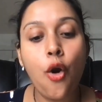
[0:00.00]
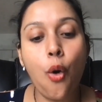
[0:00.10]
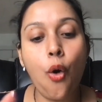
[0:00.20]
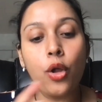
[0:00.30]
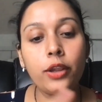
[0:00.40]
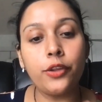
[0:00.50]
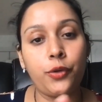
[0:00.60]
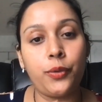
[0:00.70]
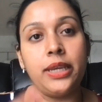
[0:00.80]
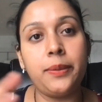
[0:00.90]
all
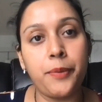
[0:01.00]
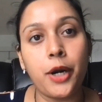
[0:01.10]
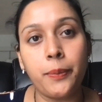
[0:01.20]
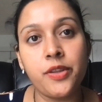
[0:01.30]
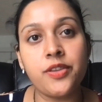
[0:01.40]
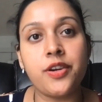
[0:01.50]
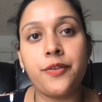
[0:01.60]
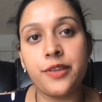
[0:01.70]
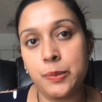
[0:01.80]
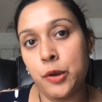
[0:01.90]
three departments are
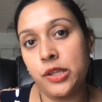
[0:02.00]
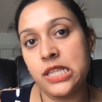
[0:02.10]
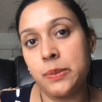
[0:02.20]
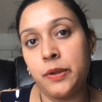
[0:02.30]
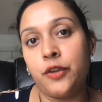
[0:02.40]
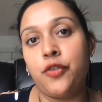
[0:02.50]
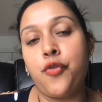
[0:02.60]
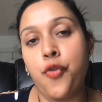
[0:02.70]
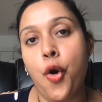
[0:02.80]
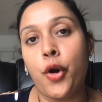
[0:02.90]
responsible
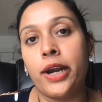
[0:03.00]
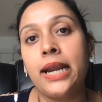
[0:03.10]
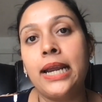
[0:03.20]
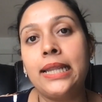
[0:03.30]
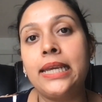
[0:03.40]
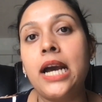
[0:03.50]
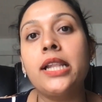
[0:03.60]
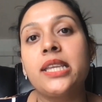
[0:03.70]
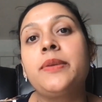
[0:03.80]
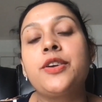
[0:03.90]
for the
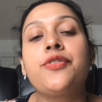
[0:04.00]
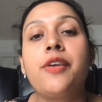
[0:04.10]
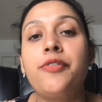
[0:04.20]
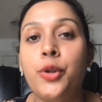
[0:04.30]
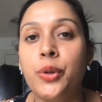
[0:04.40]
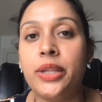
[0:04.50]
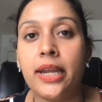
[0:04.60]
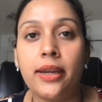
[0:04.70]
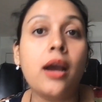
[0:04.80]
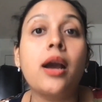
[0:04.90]
ultimate revenue
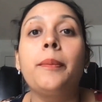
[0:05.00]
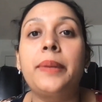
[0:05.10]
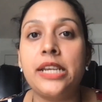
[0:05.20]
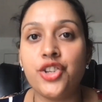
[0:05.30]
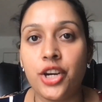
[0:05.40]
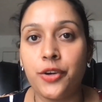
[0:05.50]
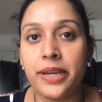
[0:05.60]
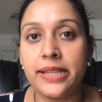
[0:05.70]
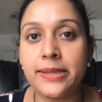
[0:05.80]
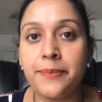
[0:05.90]
that a company
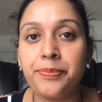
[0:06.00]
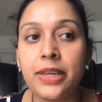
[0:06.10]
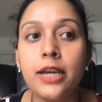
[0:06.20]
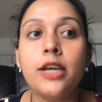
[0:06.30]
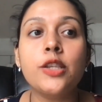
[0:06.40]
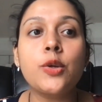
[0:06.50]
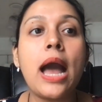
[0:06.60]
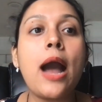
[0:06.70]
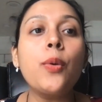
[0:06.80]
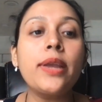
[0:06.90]
generates. So,
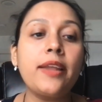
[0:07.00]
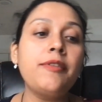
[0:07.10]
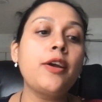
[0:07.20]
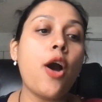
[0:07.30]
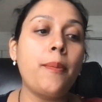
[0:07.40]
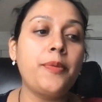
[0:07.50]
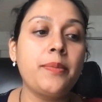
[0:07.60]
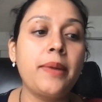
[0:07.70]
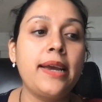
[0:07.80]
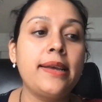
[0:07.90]
how can we
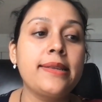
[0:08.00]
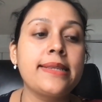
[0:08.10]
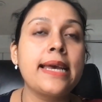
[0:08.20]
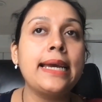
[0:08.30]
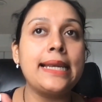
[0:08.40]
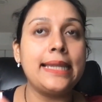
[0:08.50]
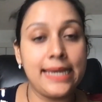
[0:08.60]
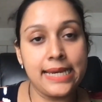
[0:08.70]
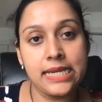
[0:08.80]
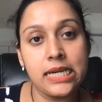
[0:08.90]
optimize
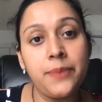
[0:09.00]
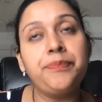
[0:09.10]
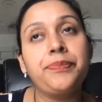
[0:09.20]
data,